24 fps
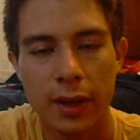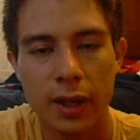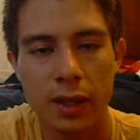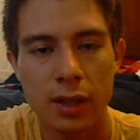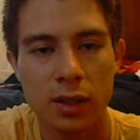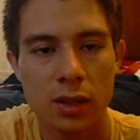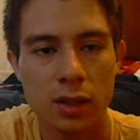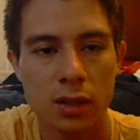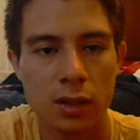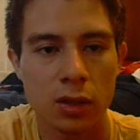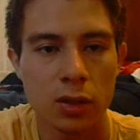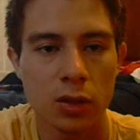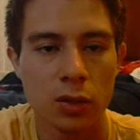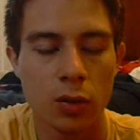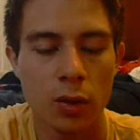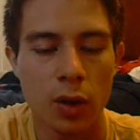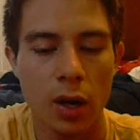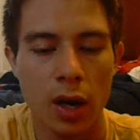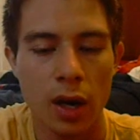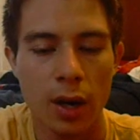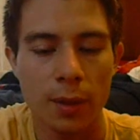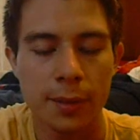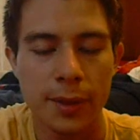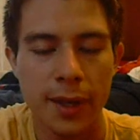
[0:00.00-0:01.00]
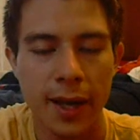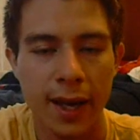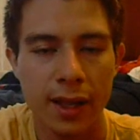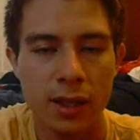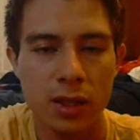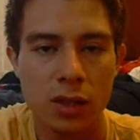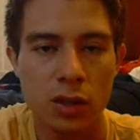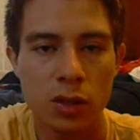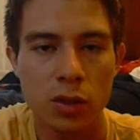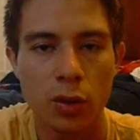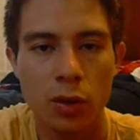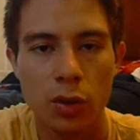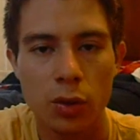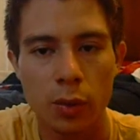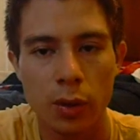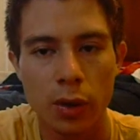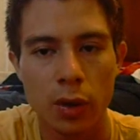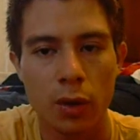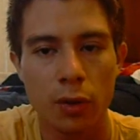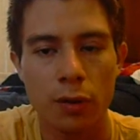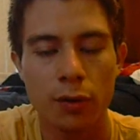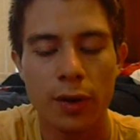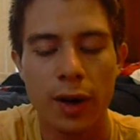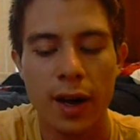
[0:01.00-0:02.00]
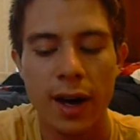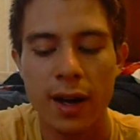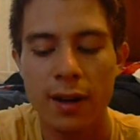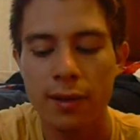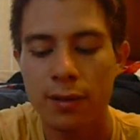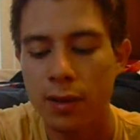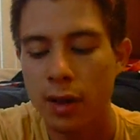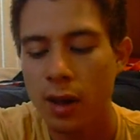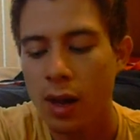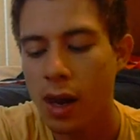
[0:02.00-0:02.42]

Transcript: thanks to uh, Tatz2305.